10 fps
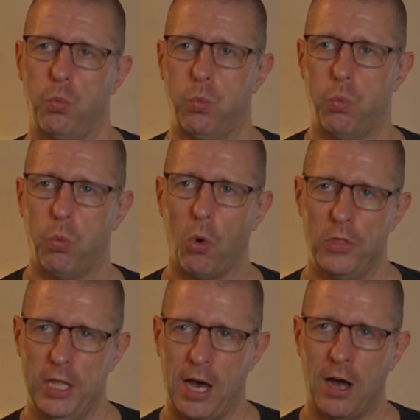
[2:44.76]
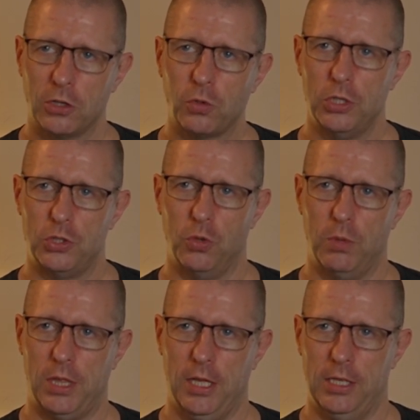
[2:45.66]
What they are going to do
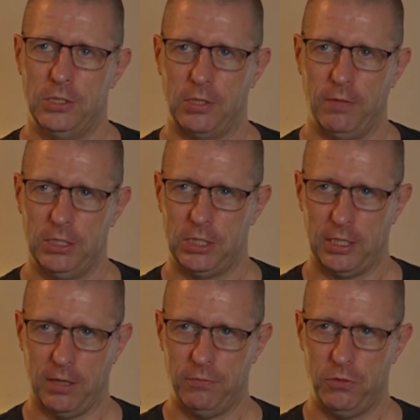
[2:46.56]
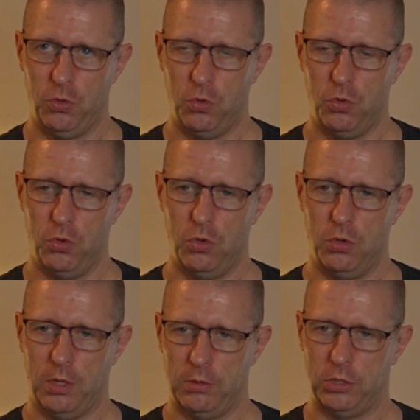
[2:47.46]
with it is eventually give
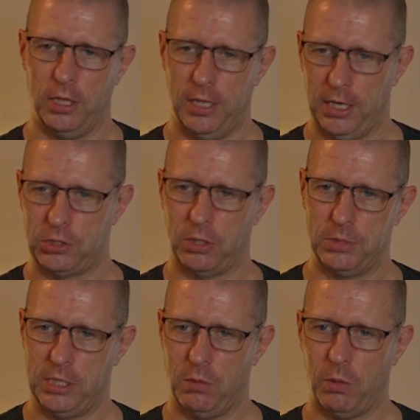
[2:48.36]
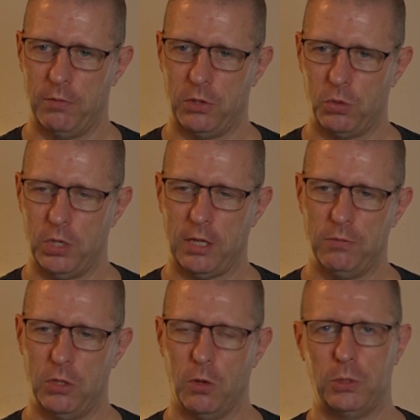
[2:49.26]
you, in the next update or whatever, they're going to
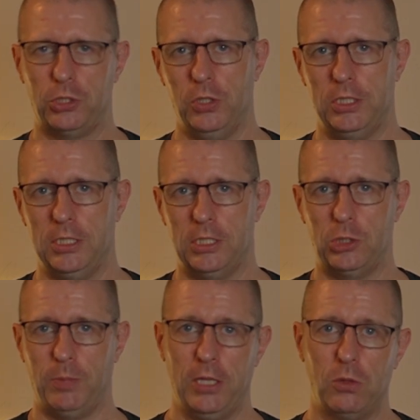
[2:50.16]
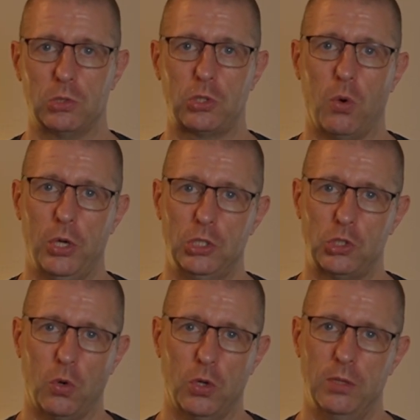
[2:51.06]
give you the opportunity to spend those
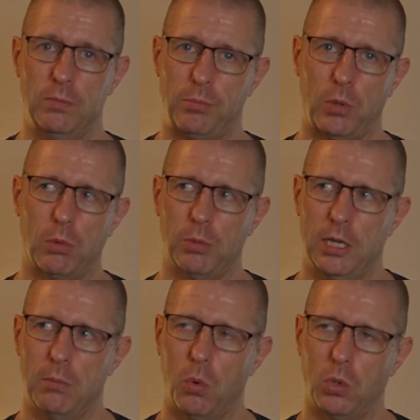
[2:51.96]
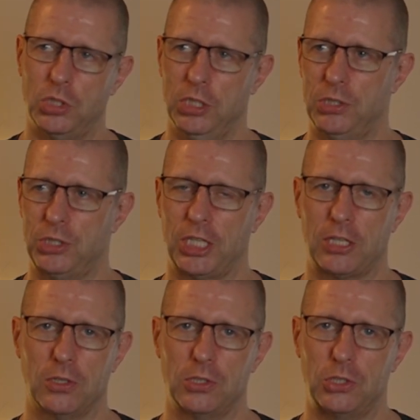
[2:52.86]
coins on probably emojis,
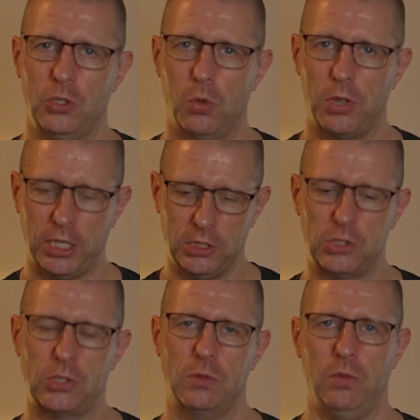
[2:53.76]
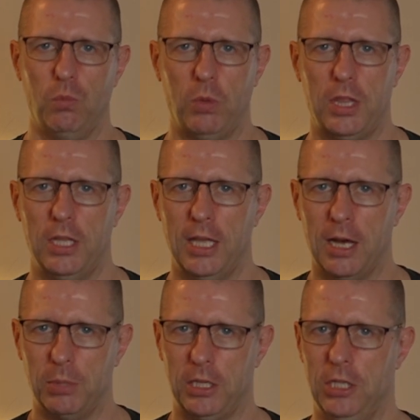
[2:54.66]
stickers, things within the
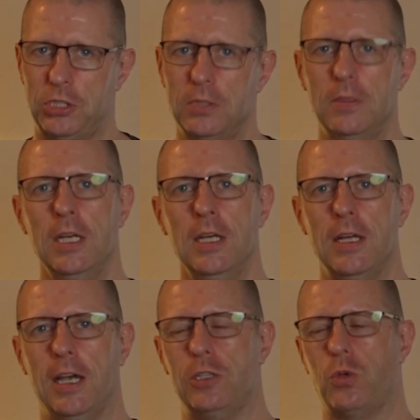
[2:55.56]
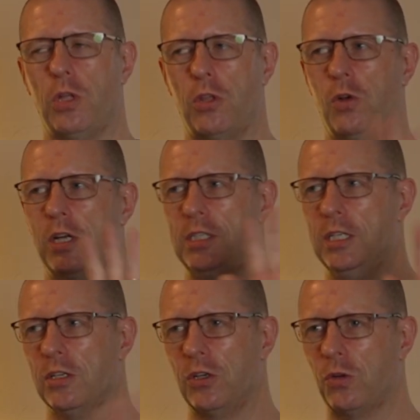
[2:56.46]
application. Don't get the wrong
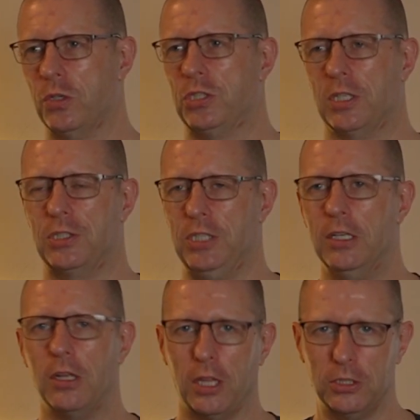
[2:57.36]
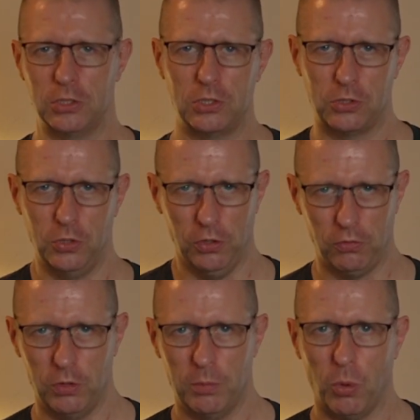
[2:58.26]
idea, they're not going to start sending things to you
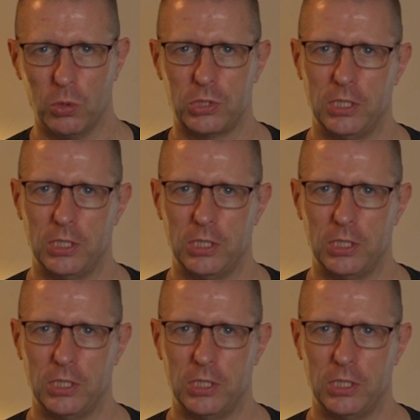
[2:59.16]
through the post.